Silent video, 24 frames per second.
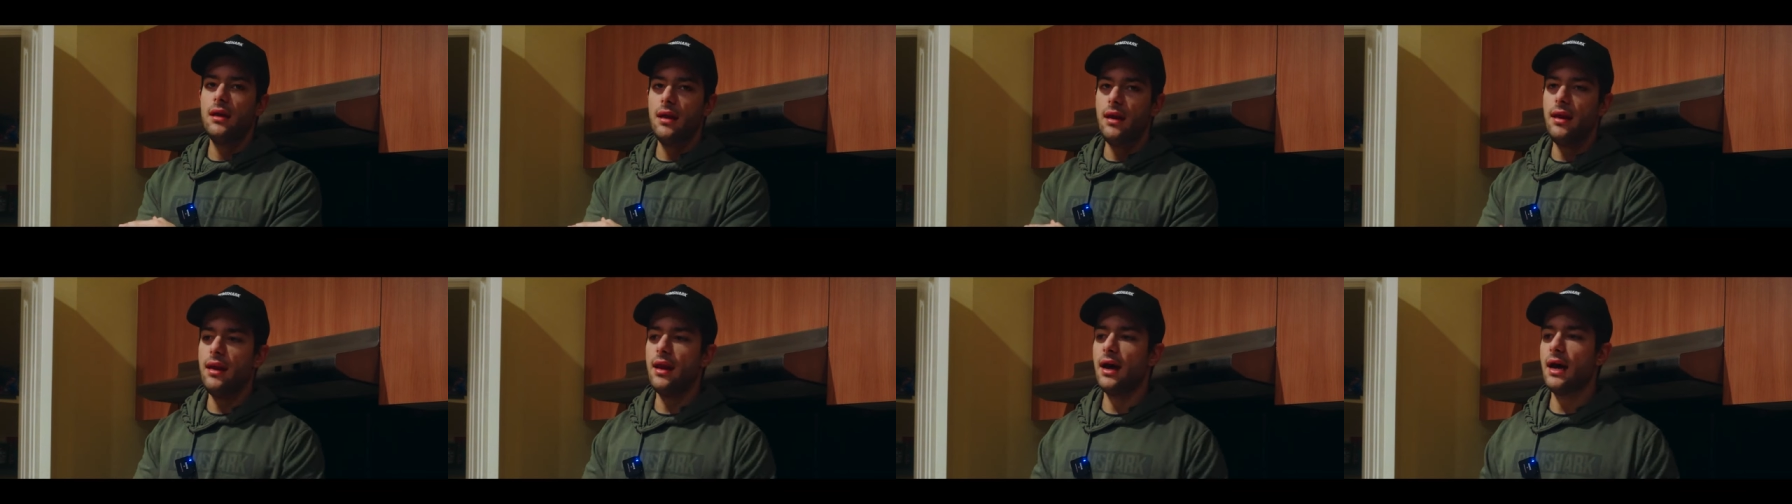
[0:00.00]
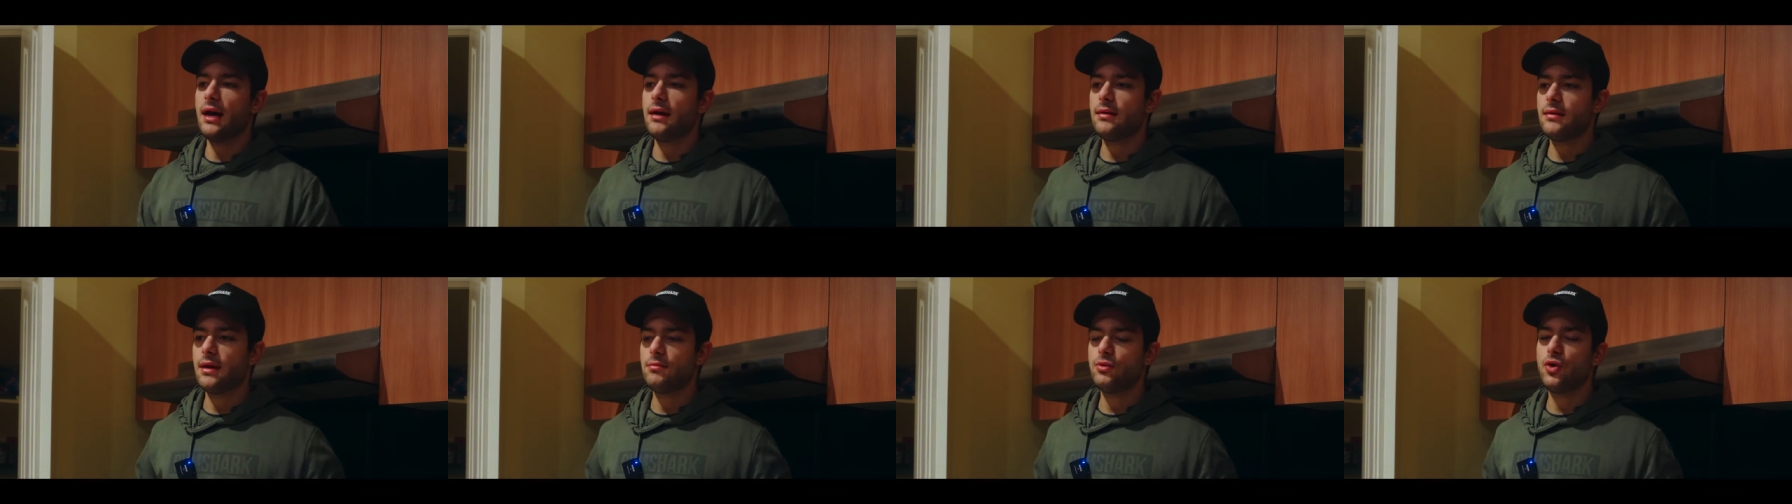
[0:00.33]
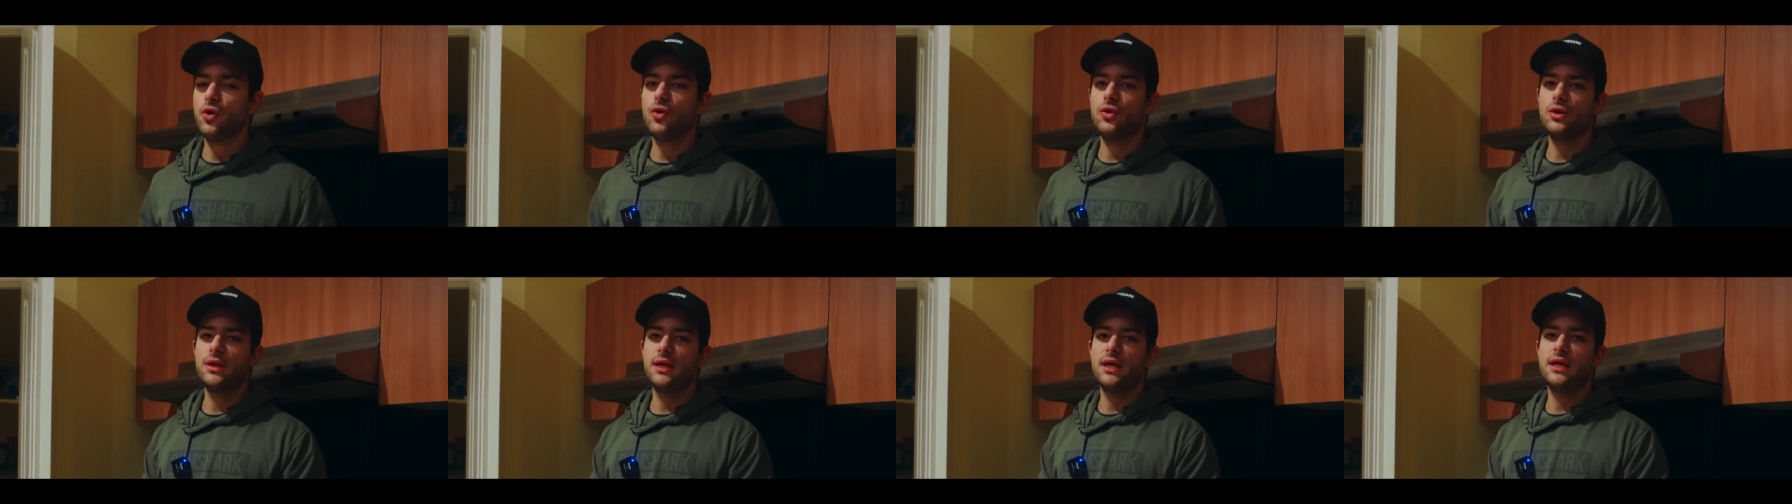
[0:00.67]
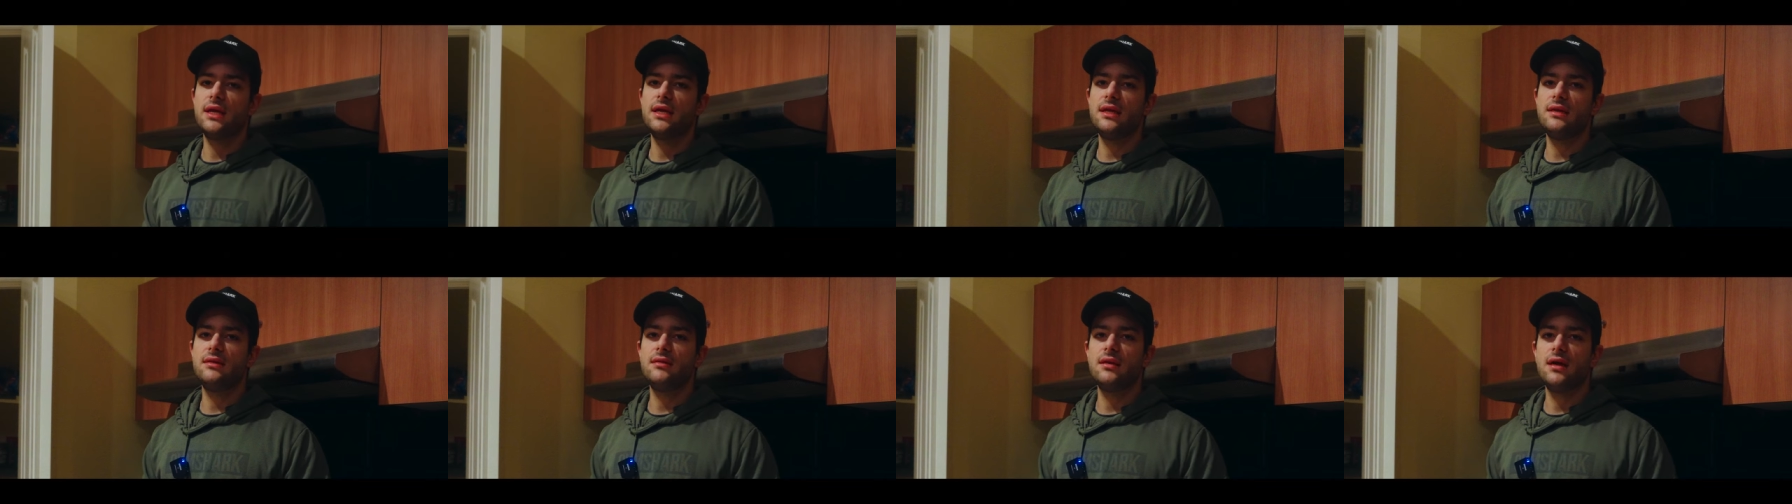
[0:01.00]
Nah, I'm calling it
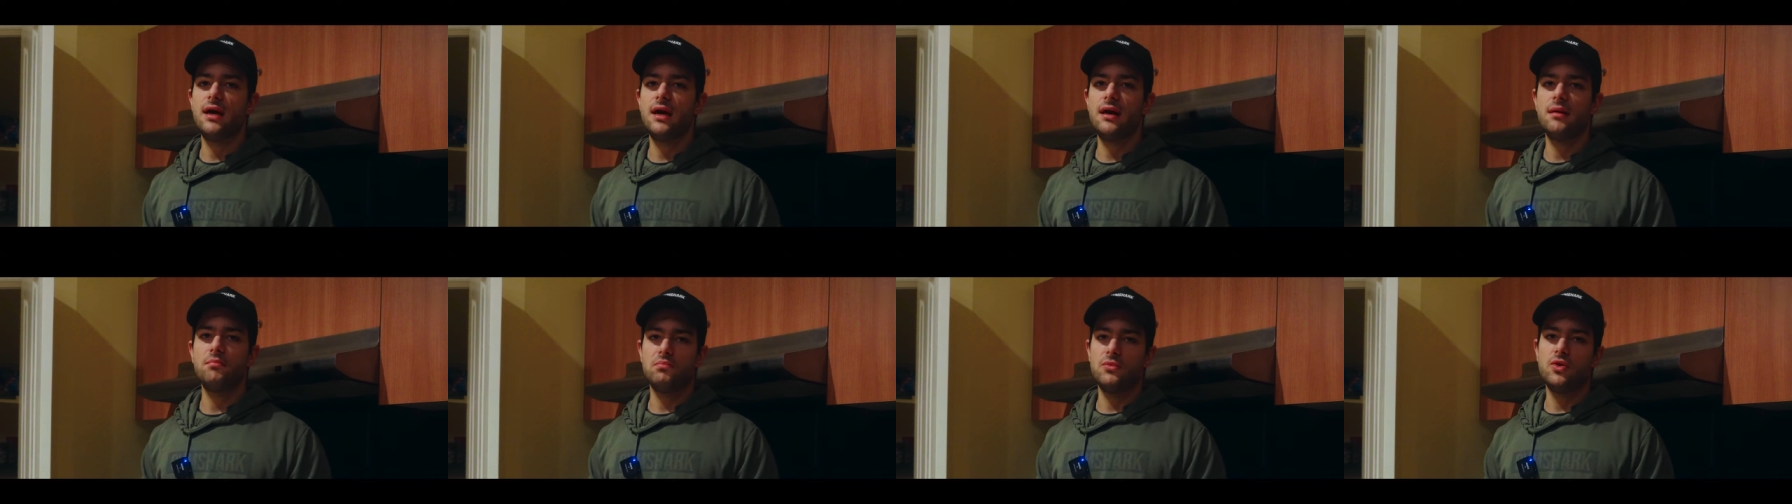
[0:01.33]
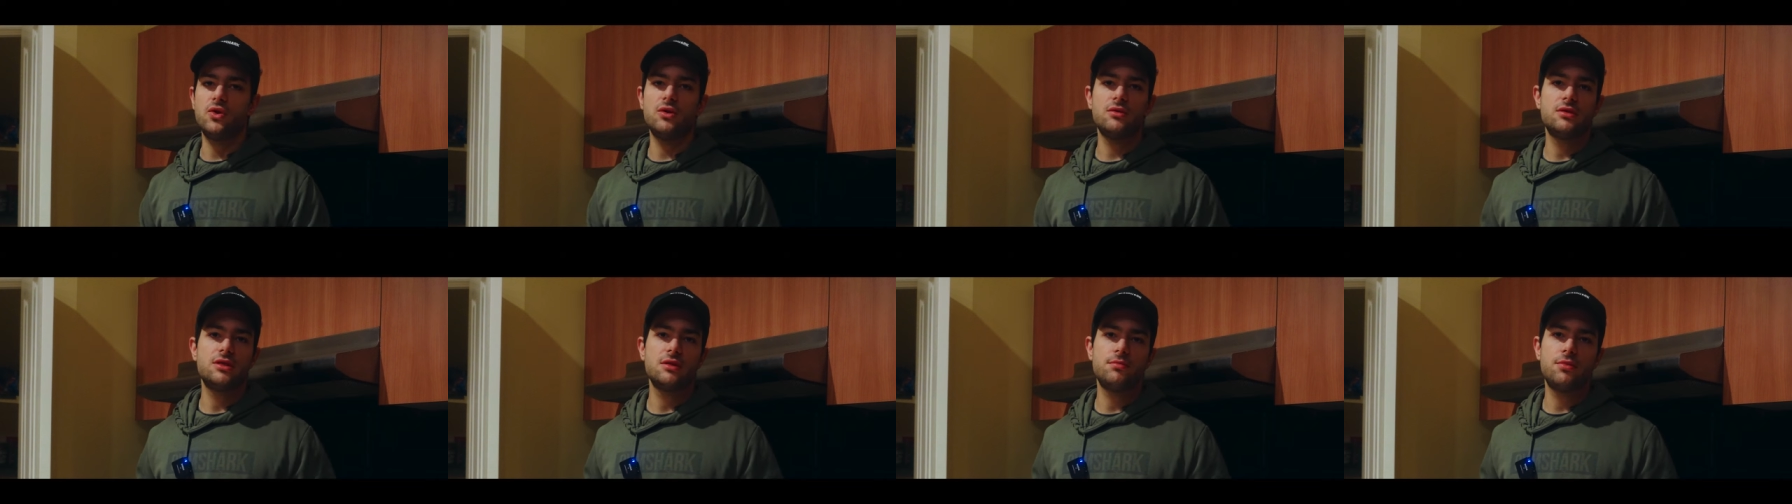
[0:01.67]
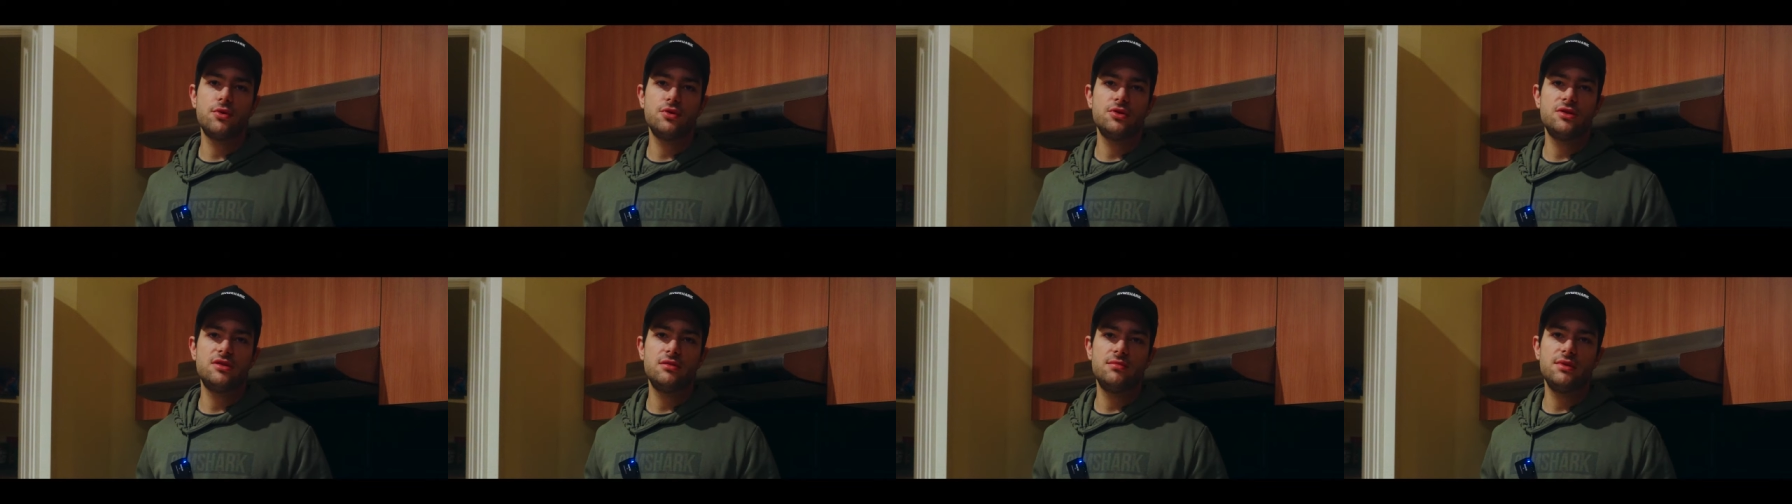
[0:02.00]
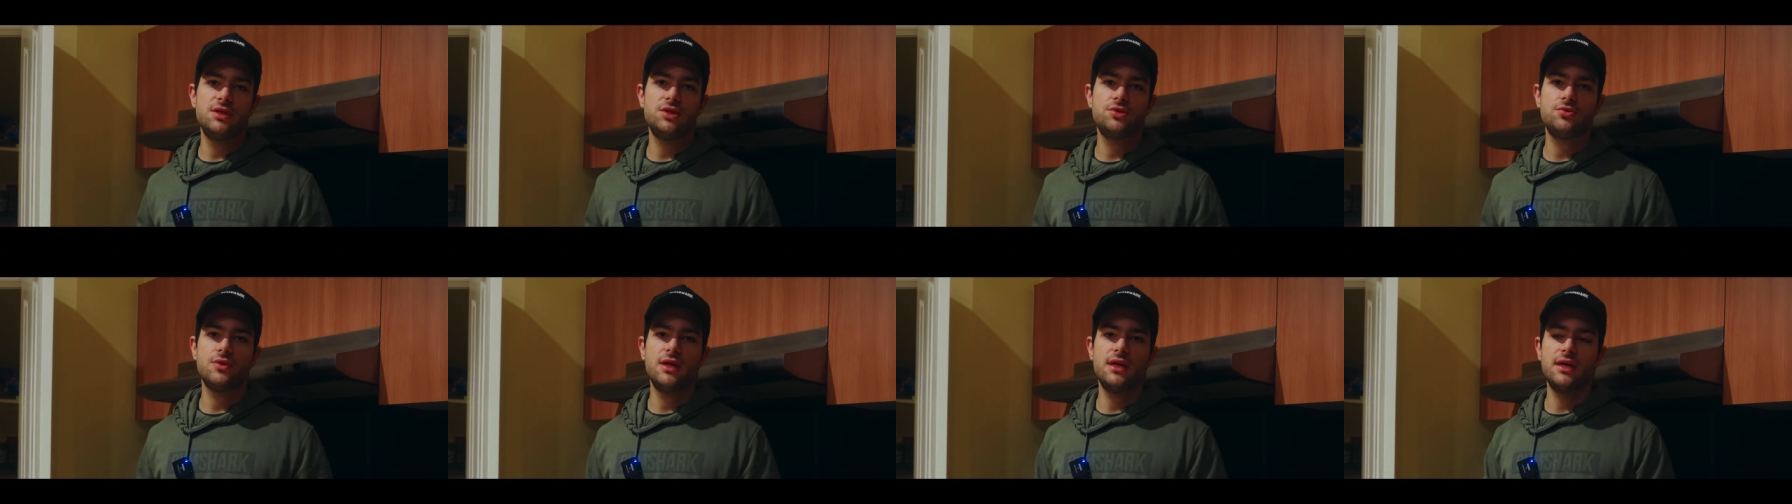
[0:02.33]
in. I'm not supposed to
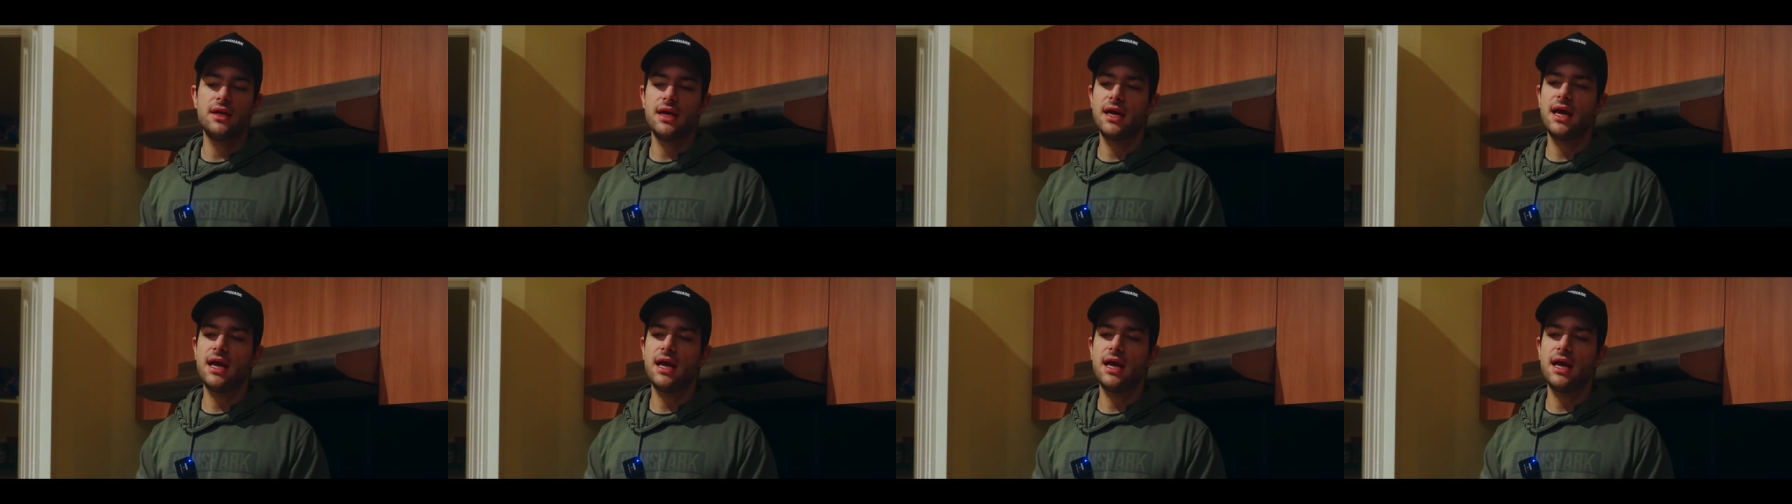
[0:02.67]
be shredded.